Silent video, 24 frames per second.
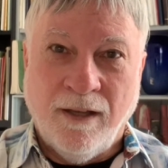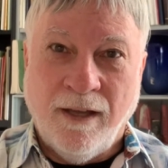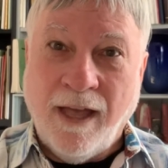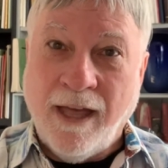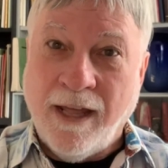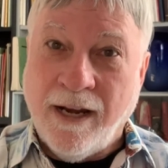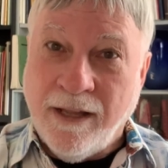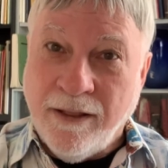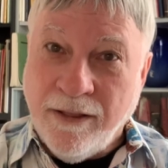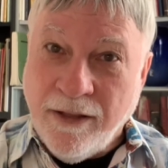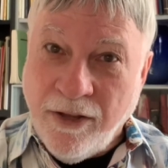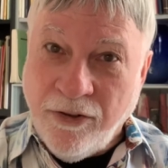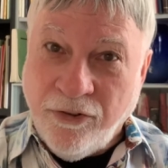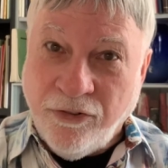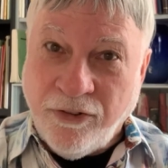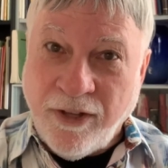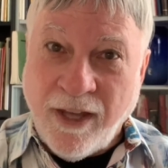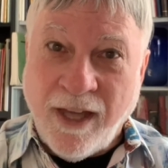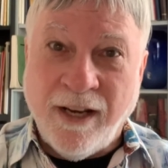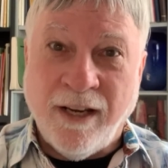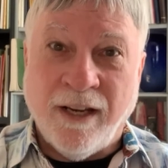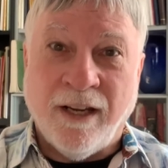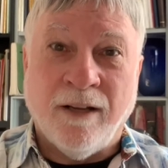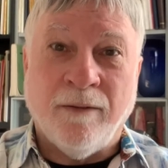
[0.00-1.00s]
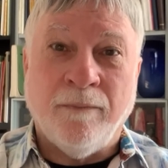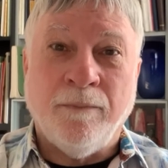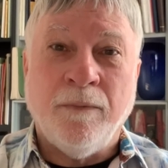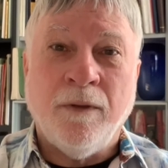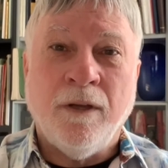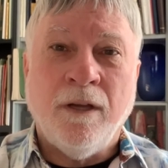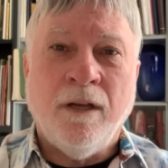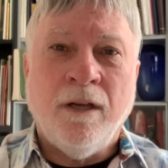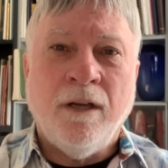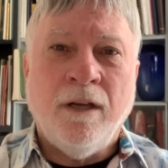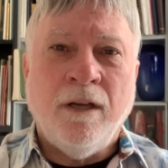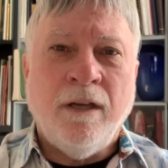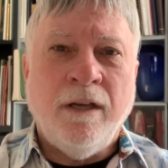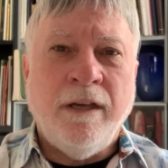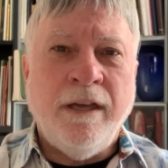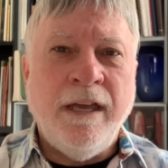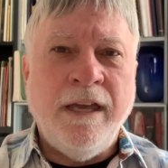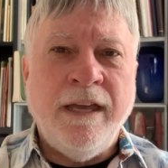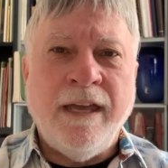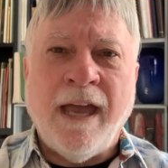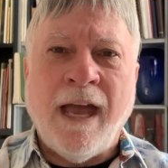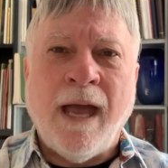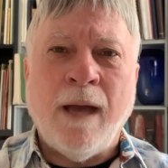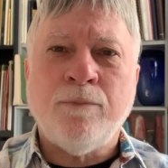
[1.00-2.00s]
And in this setting, he
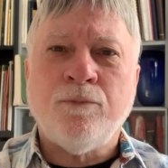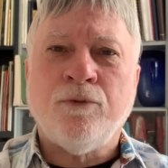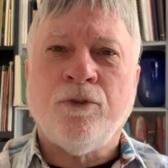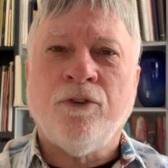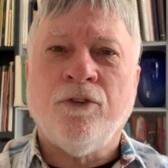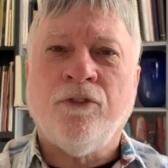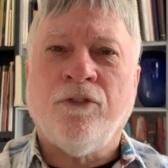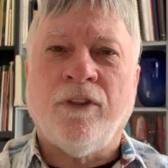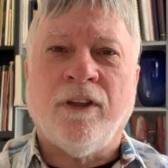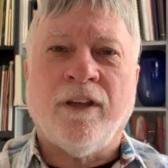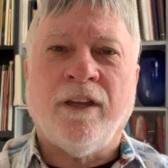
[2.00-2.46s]
captures the